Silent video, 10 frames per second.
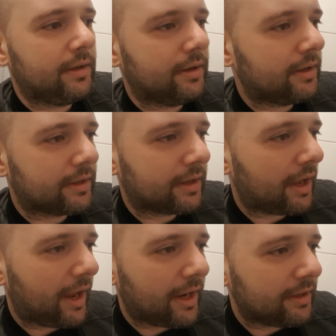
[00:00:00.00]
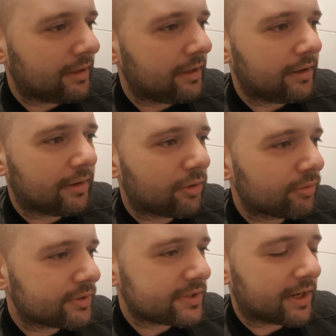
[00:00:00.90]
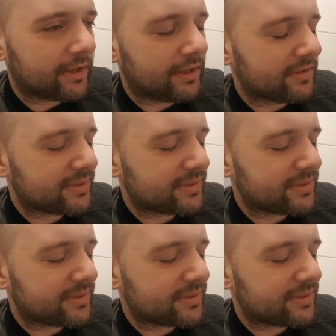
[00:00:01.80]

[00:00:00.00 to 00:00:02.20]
like any oversight in the